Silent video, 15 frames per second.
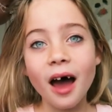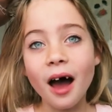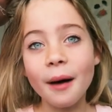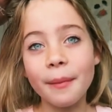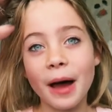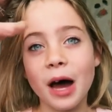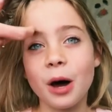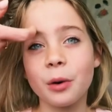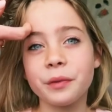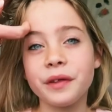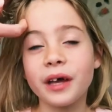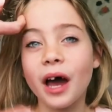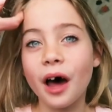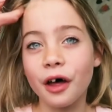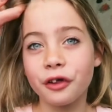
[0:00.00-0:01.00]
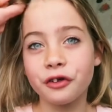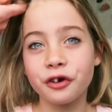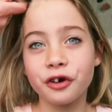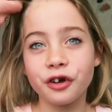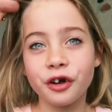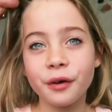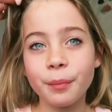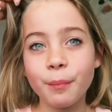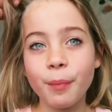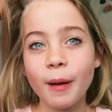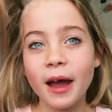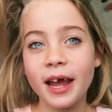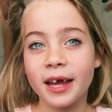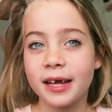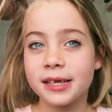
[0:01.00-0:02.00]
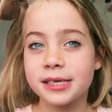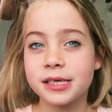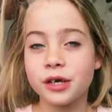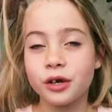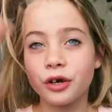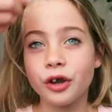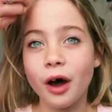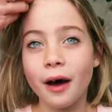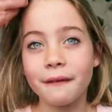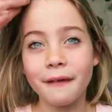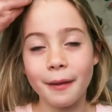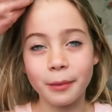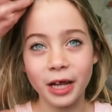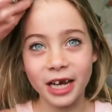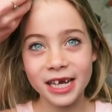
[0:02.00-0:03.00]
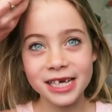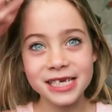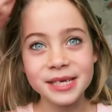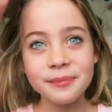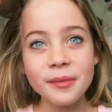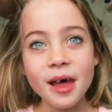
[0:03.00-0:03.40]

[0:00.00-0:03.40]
about the other pants. They're not Fabletics.